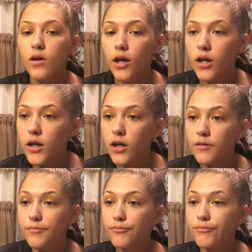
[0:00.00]

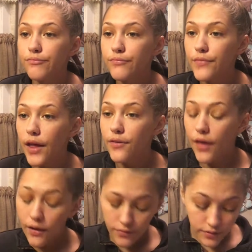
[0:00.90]
And that's
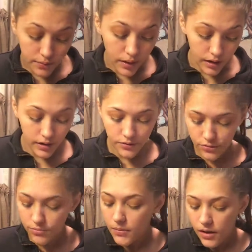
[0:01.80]
that for the
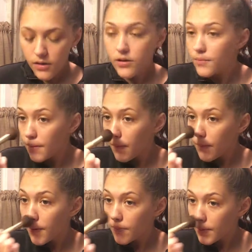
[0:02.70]
blush. Sometimes I
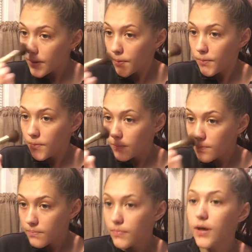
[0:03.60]
put it on my nose,
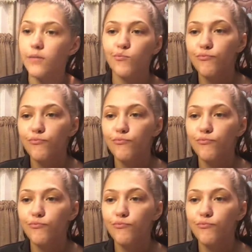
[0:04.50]
but